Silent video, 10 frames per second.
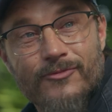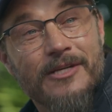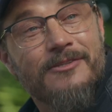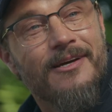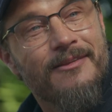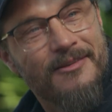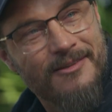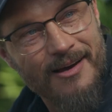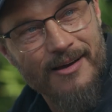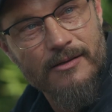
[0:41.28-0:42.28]
They say
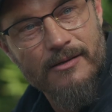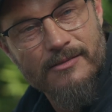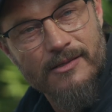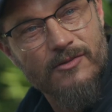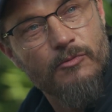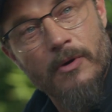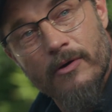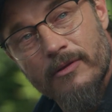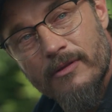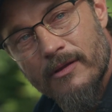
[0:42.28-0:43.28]
that darkness gives
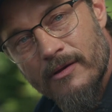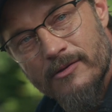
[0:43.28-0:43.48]
birth